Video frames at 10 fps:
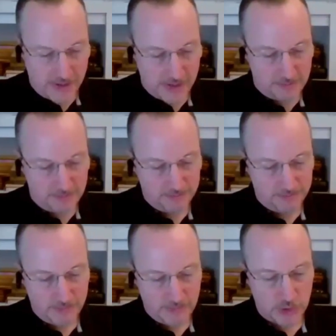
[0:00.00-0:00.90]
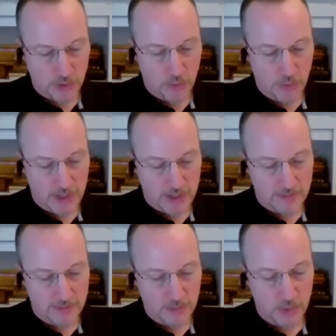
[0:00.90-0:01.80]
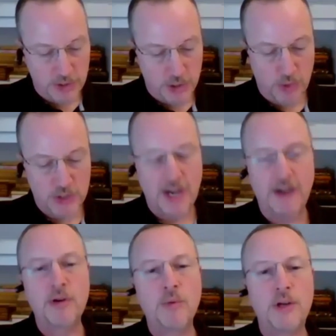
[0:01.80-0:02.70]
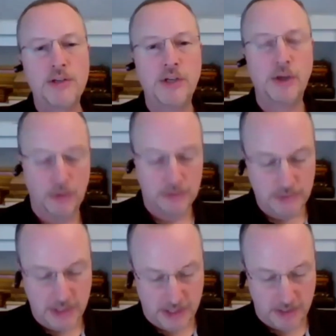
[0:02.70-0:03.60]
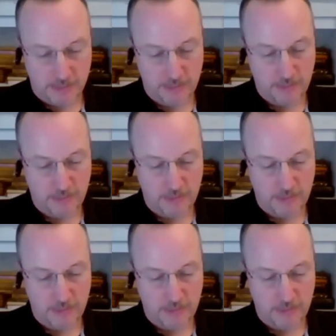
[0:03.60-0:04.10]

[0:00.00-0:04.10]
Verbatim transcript: Um, so, um, what do you wish everyone knew um,